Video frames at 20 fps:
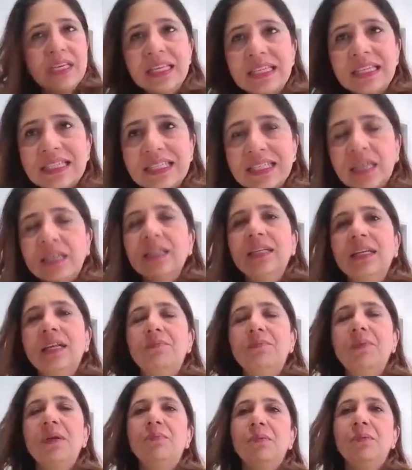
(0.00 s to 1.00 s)
see
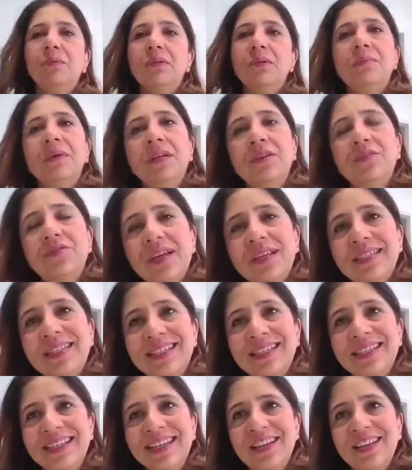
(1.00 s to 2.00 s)
suddenly people will be
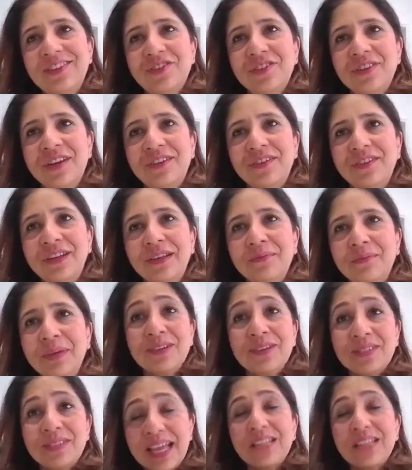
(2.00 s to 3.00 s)
interested in engineering,
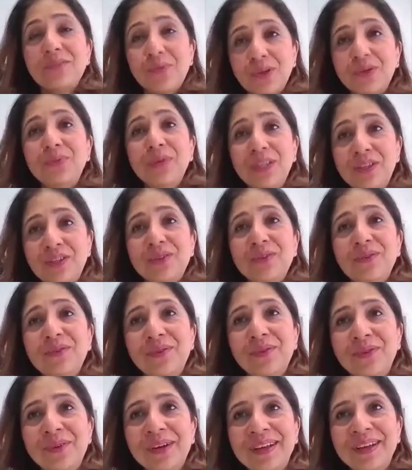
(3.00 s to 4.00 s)
because that's what we
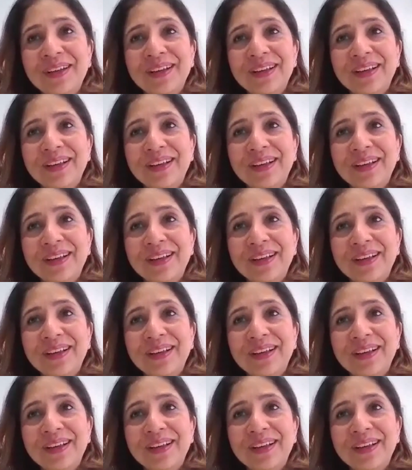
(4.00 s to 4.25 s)
do.